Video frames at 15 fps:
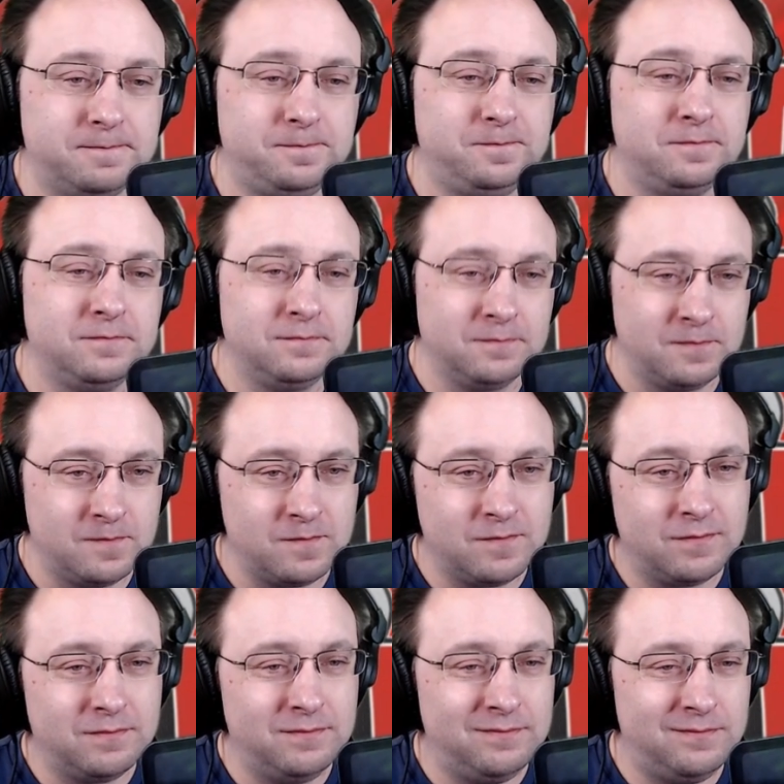
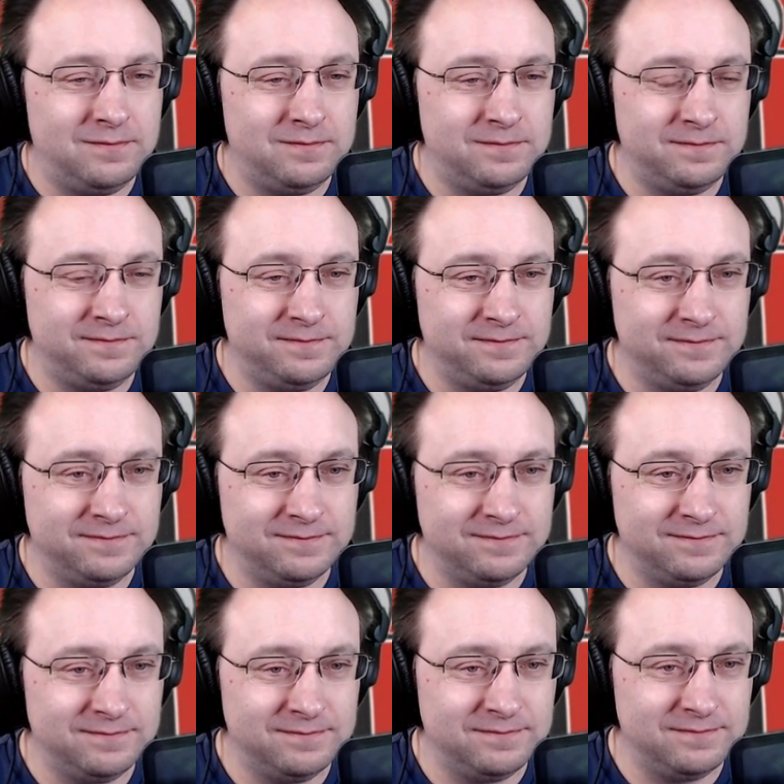
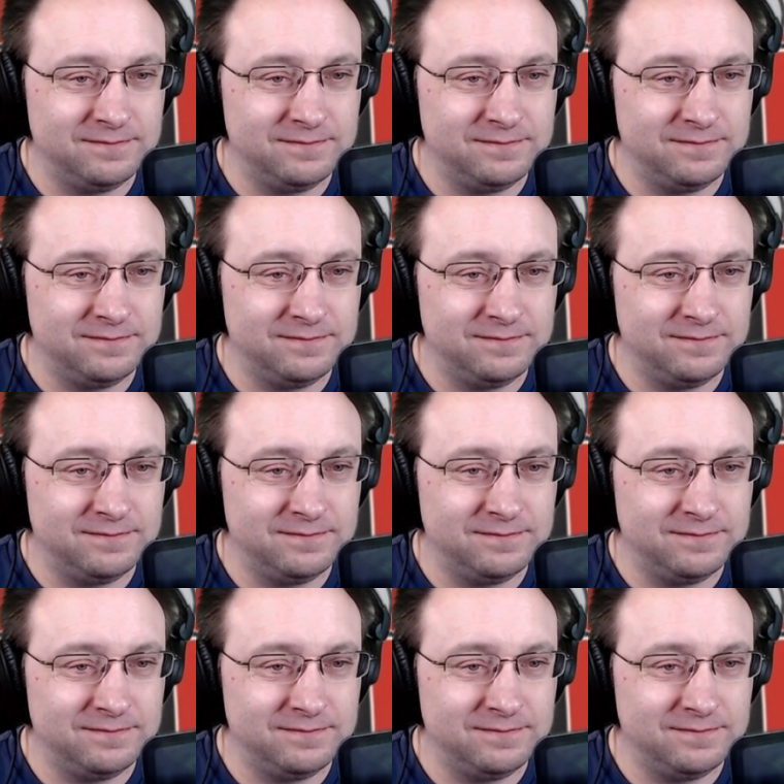(not speaking)